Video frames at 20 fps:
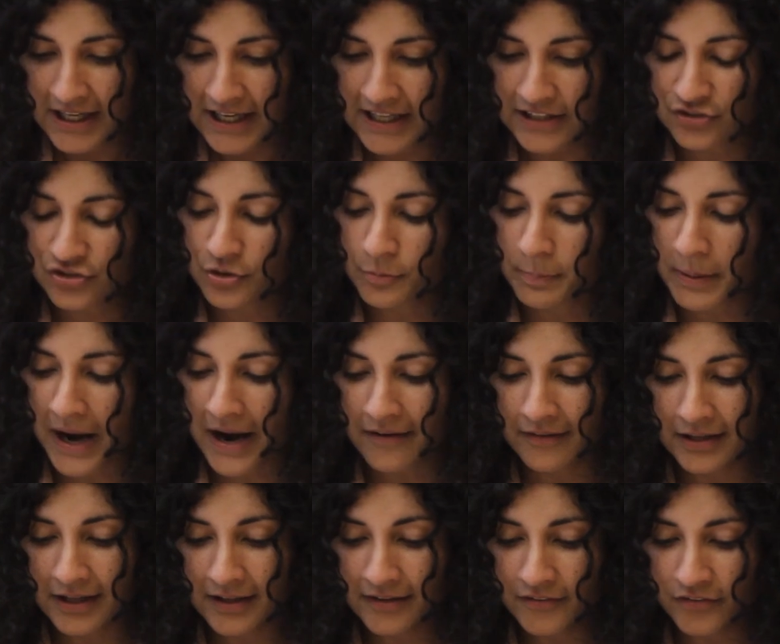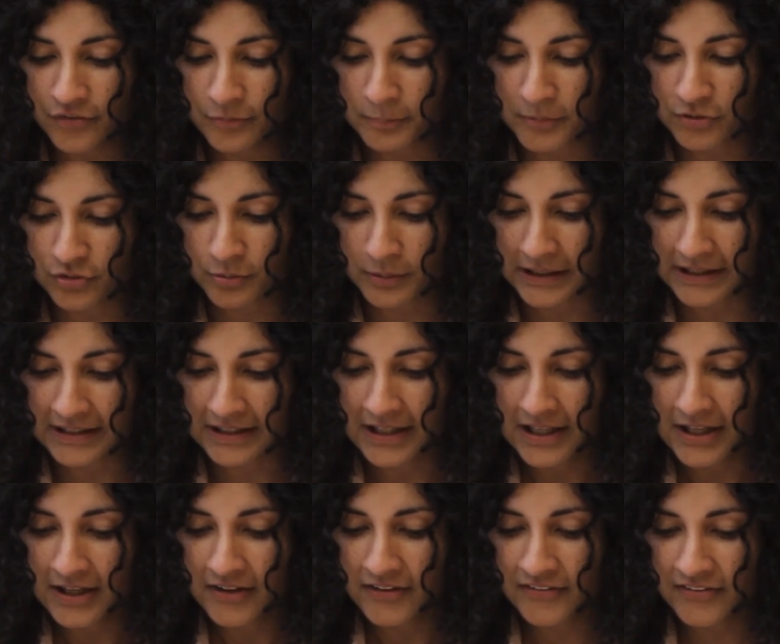He drew parallels between